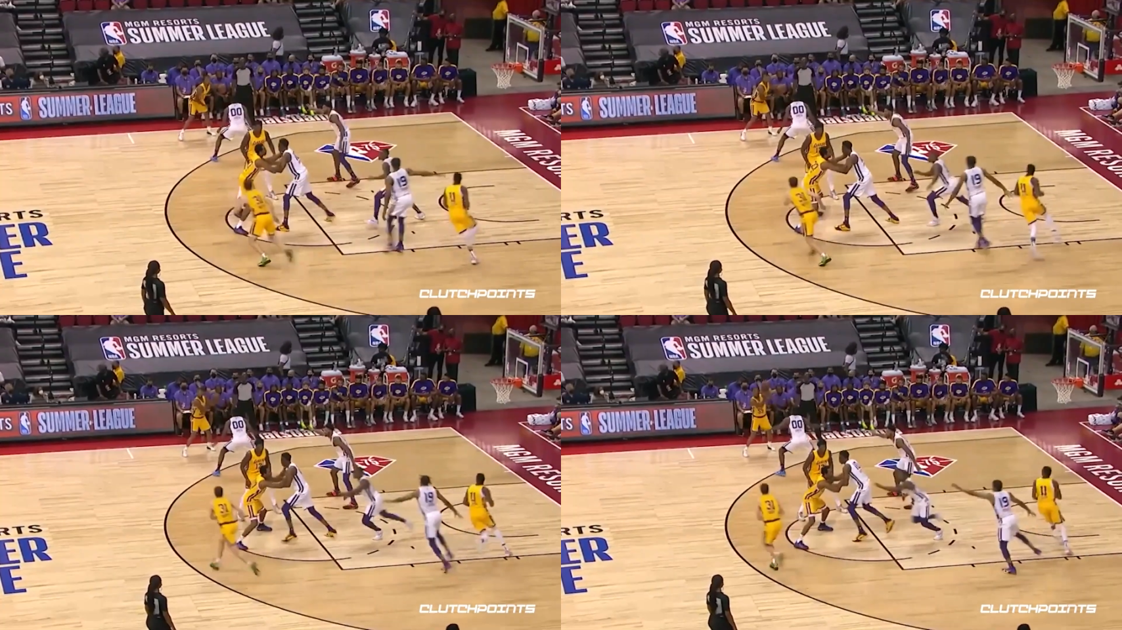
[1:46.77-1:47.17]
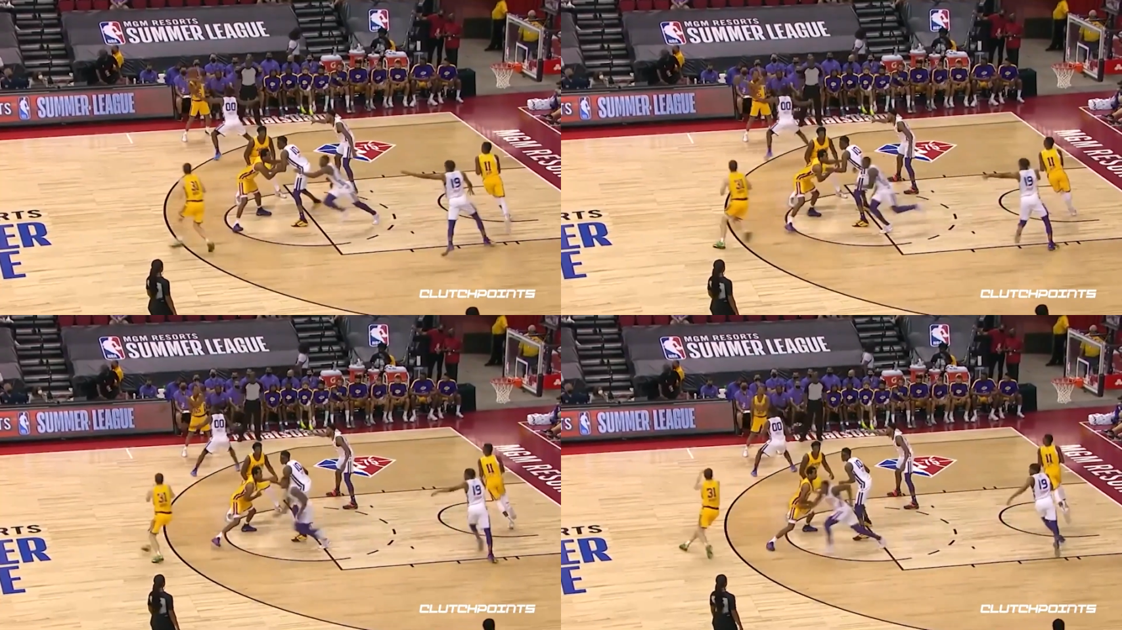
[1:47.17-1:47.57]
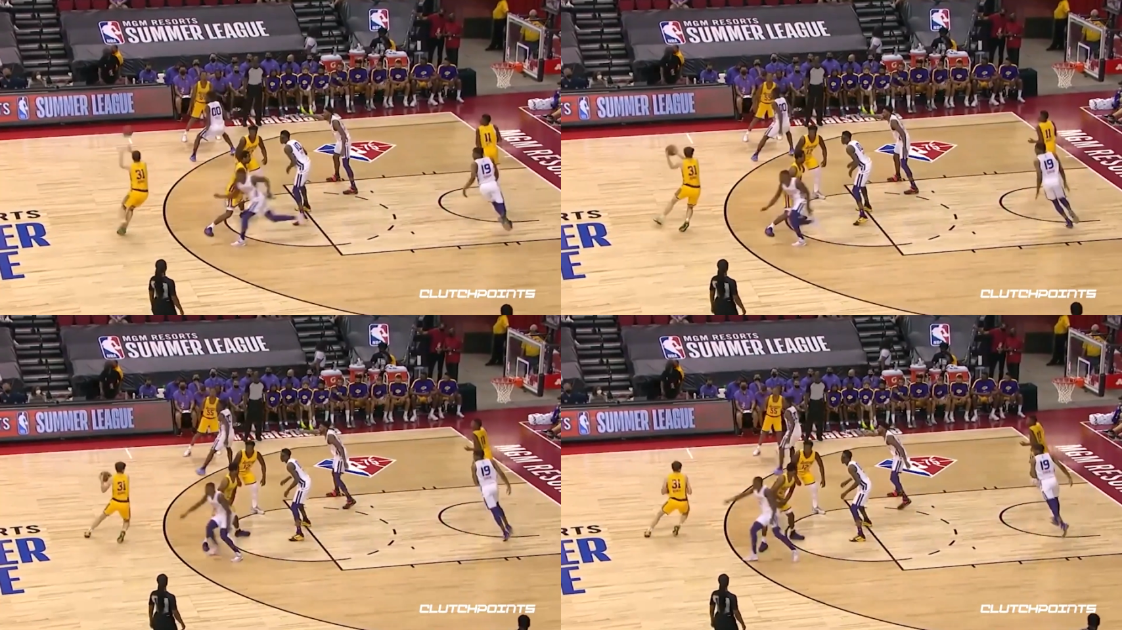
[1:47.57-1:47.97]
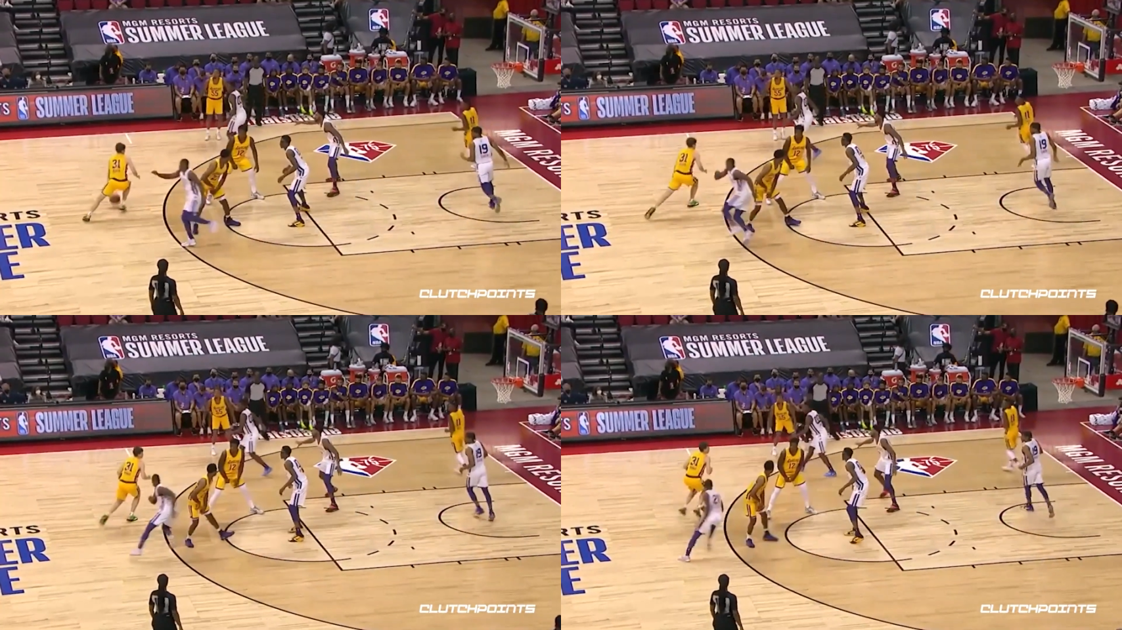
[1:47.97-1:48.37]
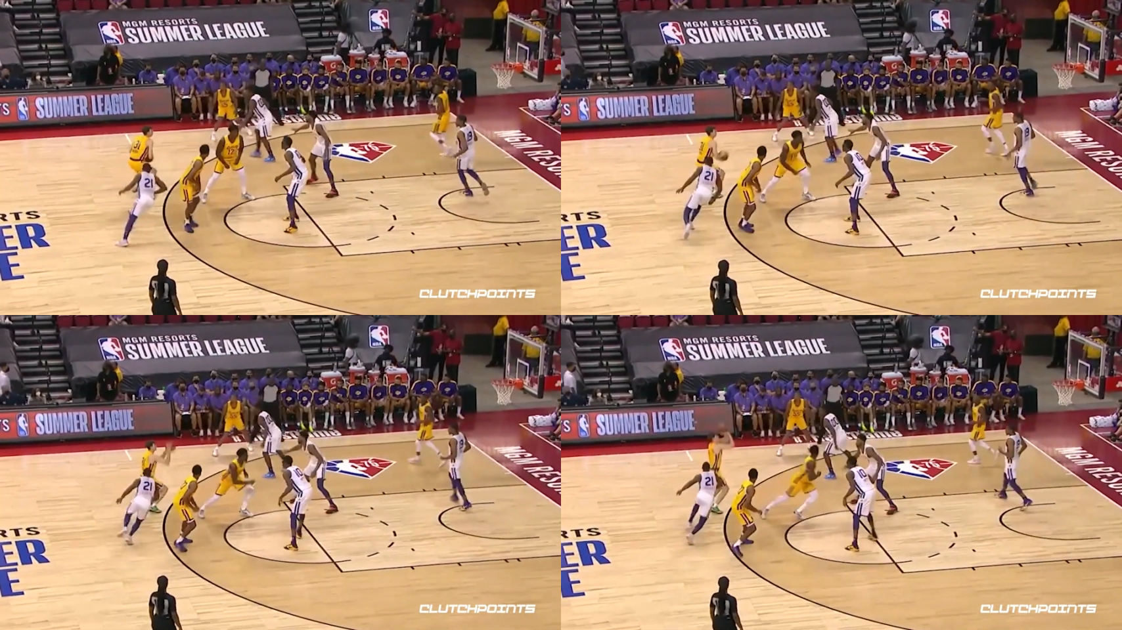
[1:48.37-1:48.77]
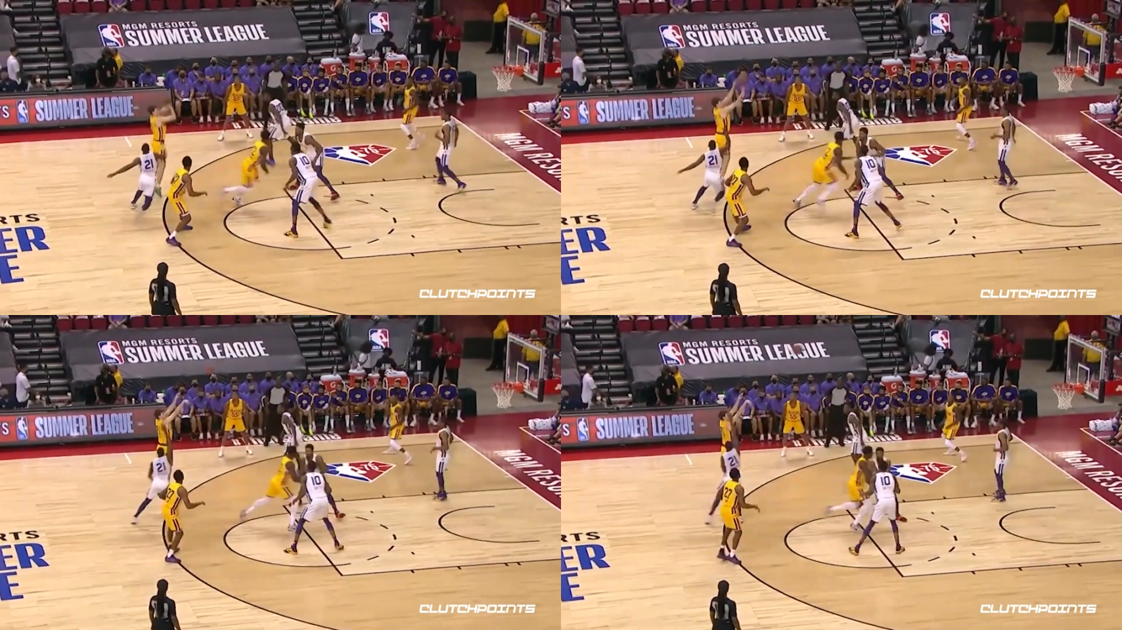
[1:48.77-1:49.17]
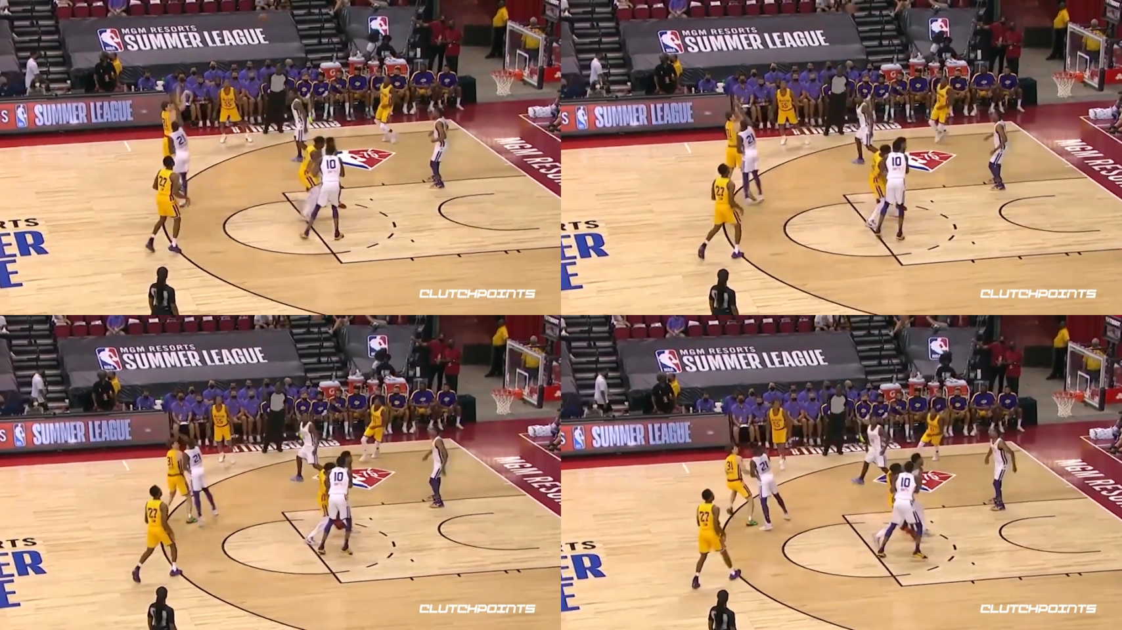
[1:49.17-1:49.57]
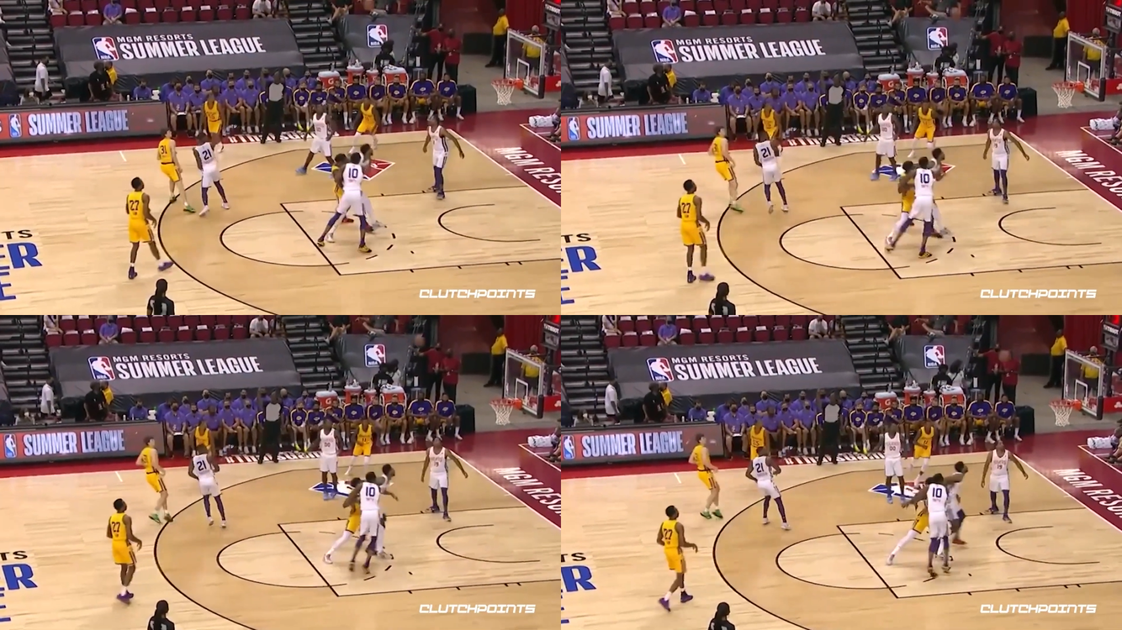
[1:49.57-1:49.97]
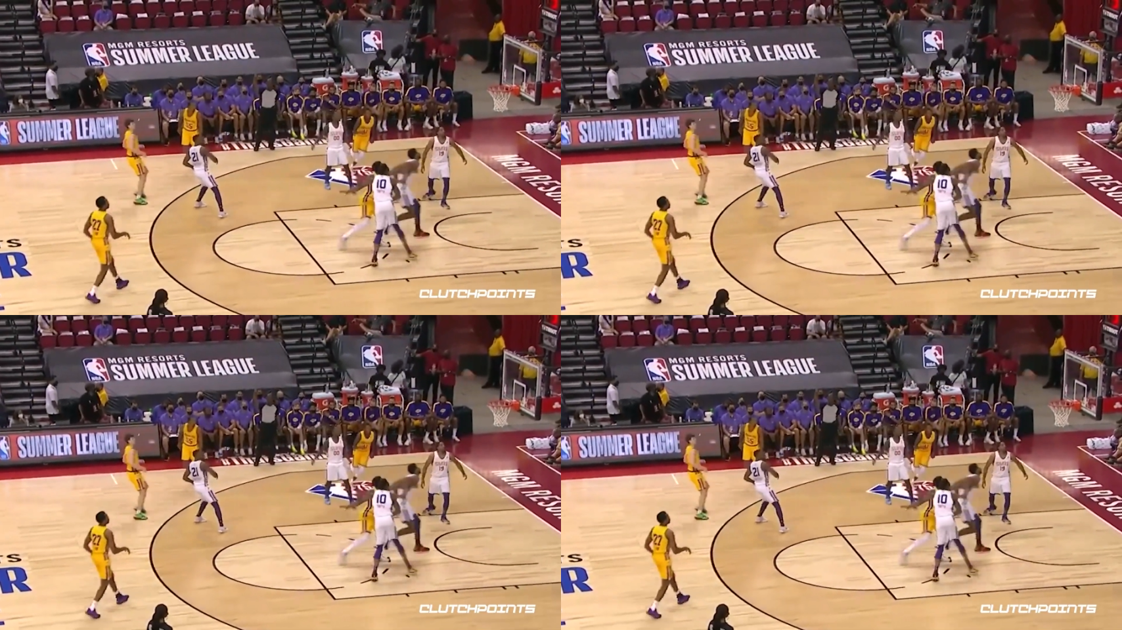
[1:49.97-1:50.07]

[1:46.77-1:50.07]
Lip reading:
Nobody's mouth can be seen.